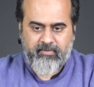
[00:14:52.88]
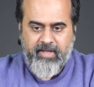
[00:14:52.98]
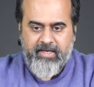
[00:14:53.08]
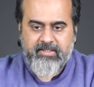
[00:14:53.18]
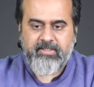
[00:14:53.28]

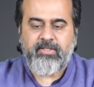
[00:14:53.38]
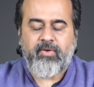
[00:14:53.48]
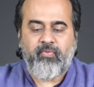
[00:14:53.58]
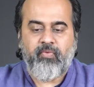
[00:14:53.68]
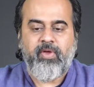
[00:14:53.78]
That's
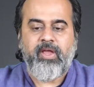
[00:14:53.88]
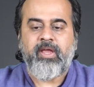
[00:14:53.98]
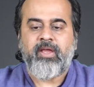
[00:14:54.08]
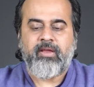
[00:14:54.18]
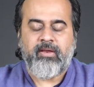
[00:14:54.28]
the
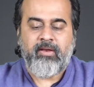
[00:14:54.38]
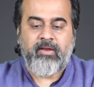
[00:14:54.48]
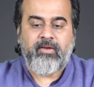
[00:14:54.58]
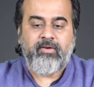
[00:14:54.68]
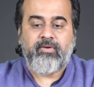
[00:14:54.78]
way
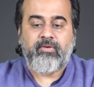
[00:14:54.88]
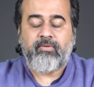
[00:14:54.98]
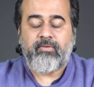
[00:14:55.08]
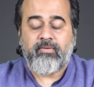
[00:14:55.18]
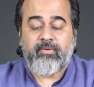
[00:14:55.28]

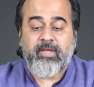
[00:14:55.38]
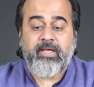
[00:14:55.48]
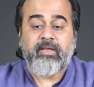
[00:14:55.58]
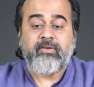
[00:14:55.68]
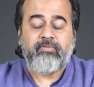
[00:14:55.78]
to
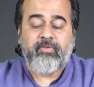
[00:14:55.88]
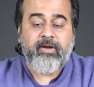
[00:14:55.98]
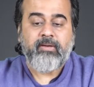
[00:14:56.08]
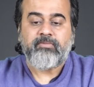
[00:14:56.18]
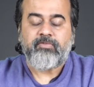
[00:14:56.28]
gain
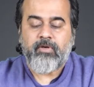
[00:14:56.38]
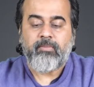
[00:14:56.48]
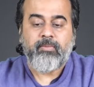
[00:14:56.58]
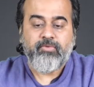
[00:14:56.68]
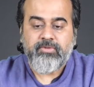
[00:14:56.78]
freedom
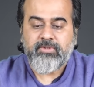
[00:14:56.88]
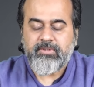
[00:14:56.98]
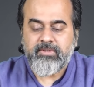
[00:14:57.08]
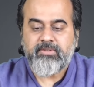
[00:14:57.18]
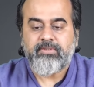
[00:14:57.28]
from
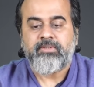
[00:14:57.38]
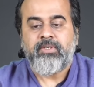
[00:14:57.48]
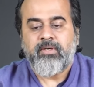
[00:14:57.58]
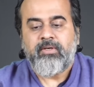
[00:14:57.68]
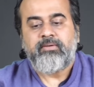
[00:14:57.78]
emotions
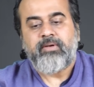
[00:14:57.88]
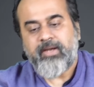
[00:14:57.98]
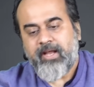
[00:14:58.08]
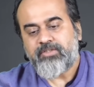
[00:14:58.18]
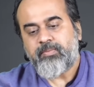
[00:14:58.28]

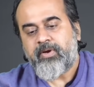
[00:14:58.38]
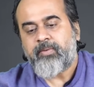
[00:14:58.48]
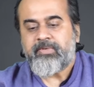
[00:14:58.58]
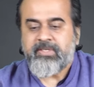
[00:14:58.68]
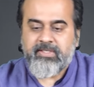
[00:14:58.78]

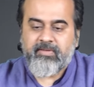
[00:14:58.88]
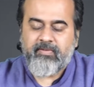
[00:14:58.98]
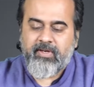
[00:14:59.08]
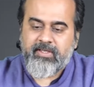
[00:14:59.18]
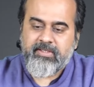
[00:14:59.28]
attachment,
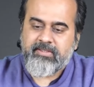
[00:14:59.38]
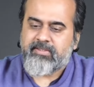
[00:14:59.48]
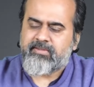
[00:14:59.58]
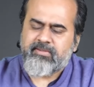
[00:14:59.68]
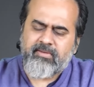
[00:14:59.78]
possessiveness,